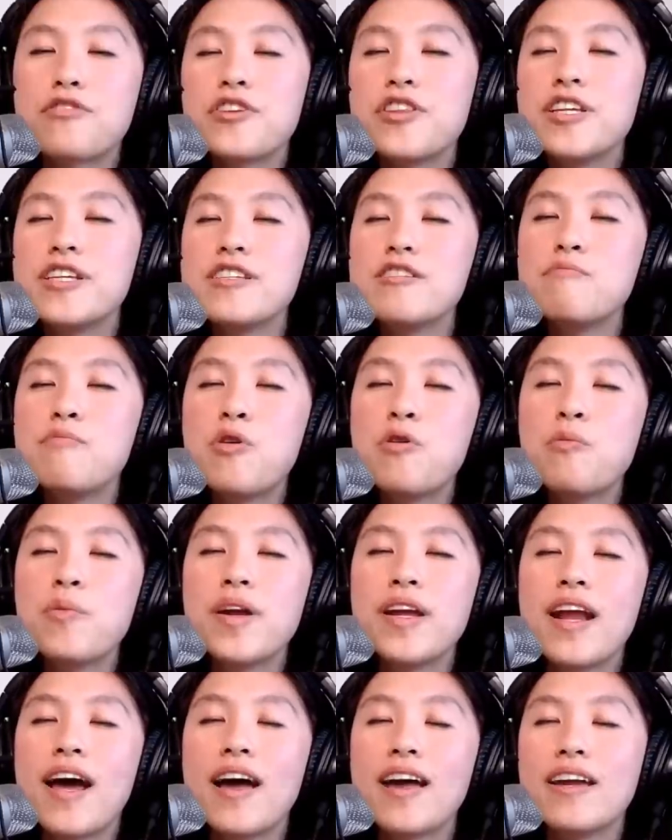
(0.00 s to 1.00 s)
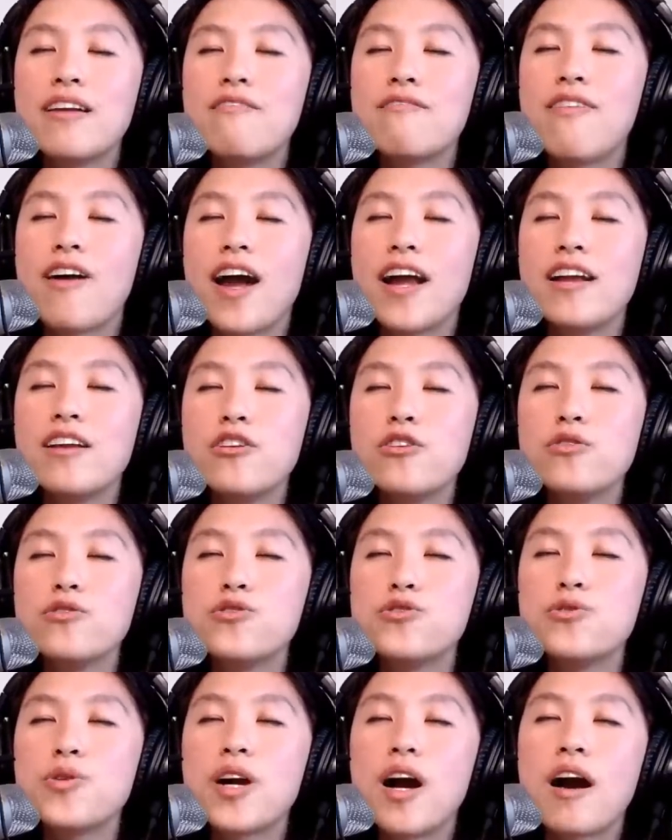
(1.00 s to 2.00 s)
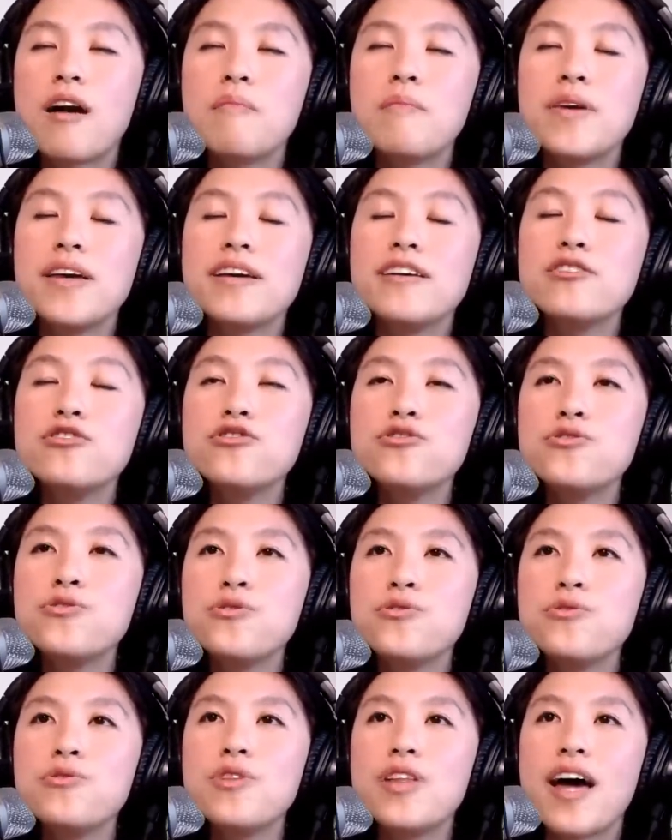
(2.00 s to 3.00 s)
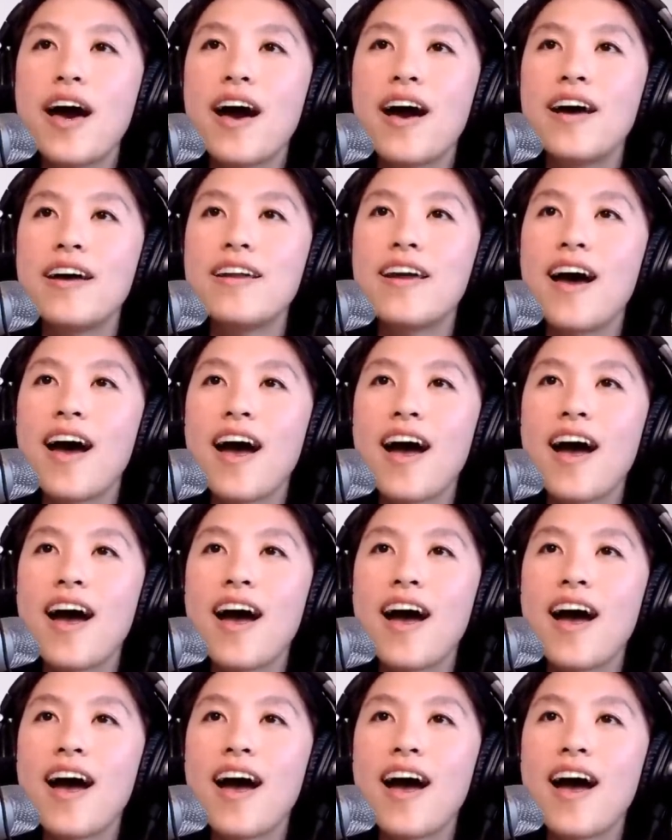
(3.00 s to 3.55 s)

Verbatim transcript: For this moment, I invite you to come into that